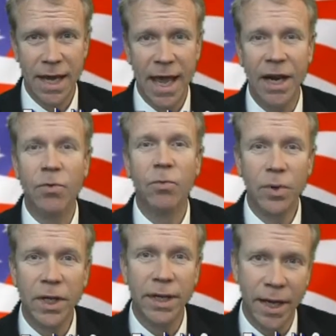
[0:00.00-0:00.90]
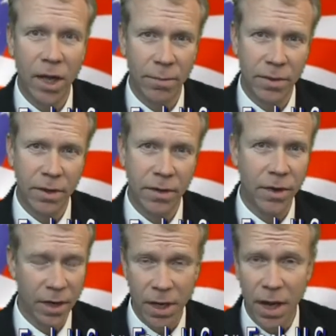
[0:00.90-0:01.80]
and it really helped
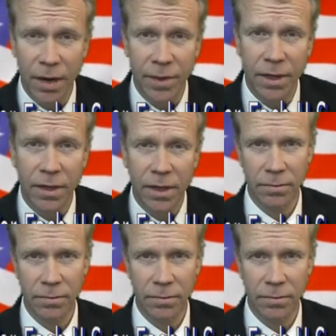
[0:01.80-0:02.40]
their economy.